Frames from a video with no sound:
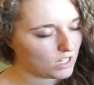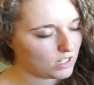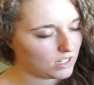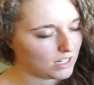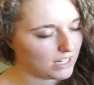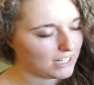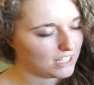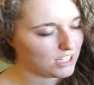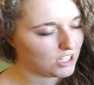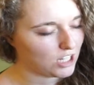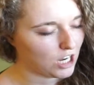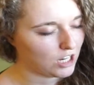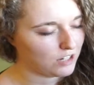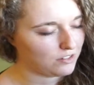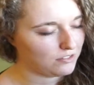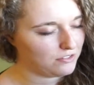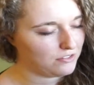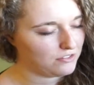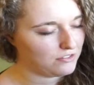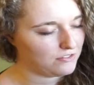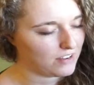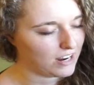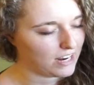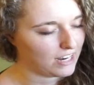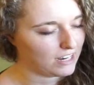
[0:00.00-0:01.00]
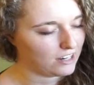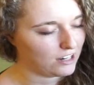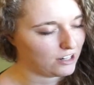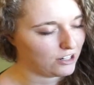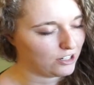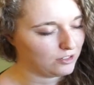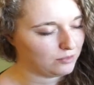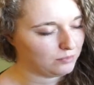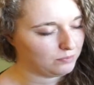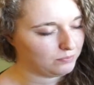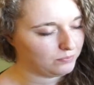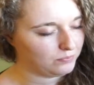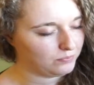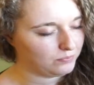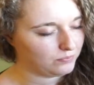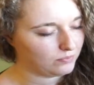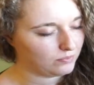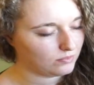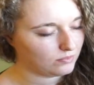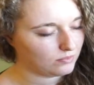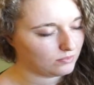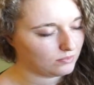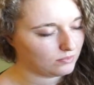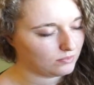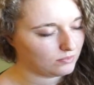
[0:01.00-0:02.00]
it's unfair.
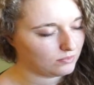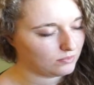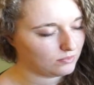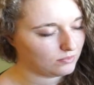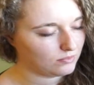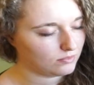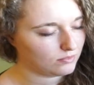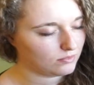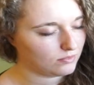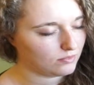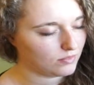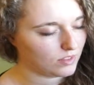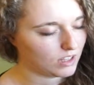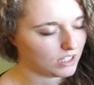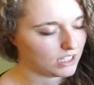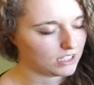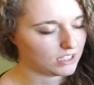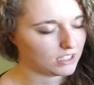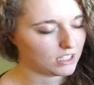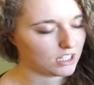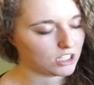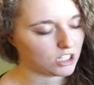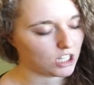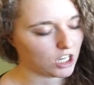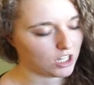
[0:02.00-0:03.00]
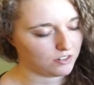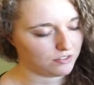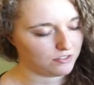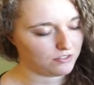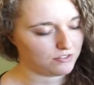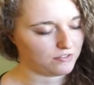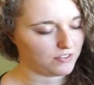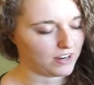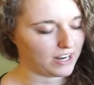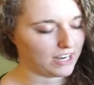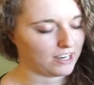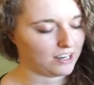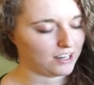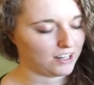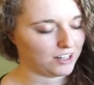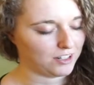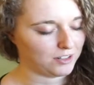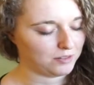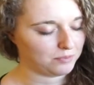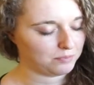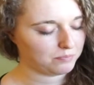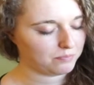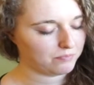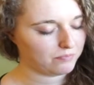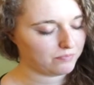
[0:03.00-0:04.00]
This is unfair.
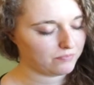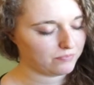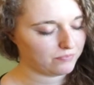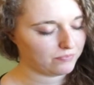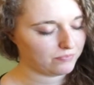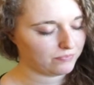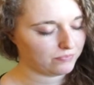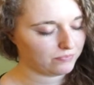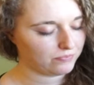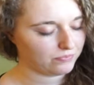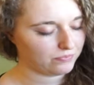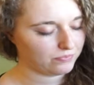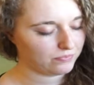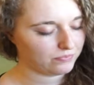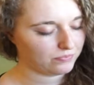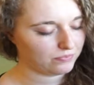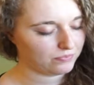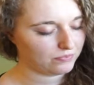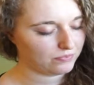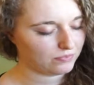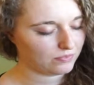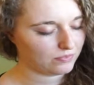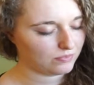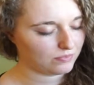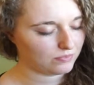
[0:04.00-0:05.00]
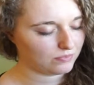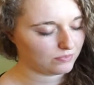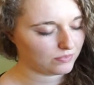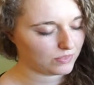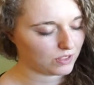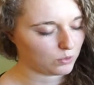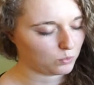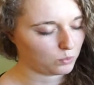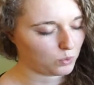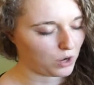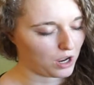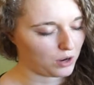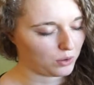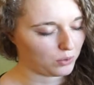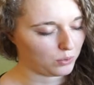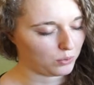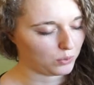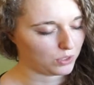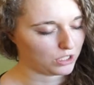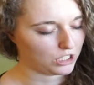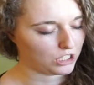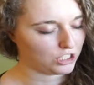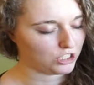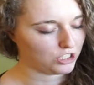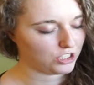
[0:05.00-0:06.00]
Why
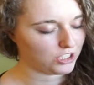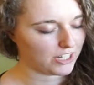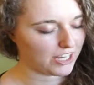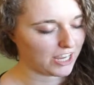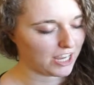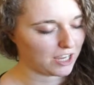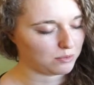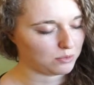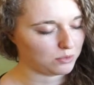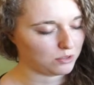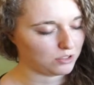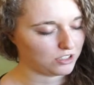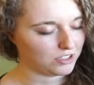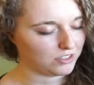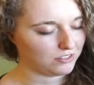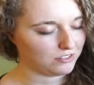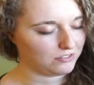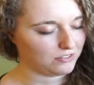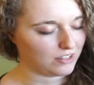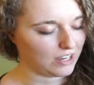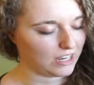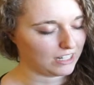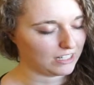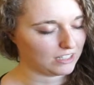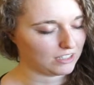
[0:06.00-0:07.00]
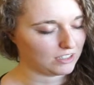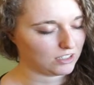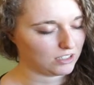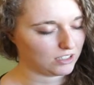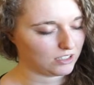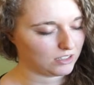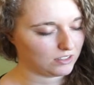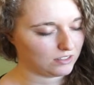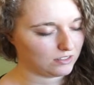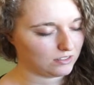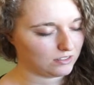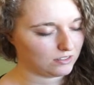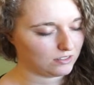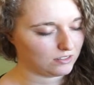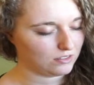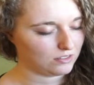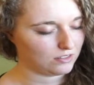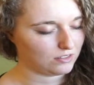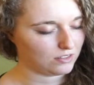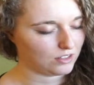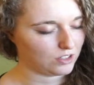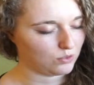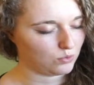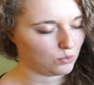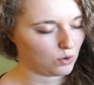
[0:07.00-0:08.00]
was she able to find
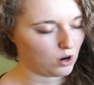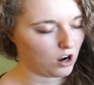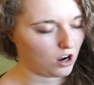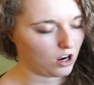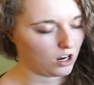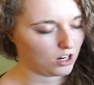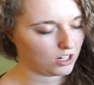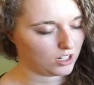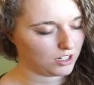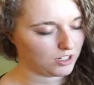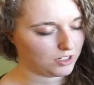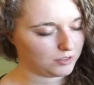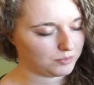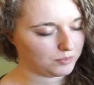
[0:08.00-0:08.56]
a rock?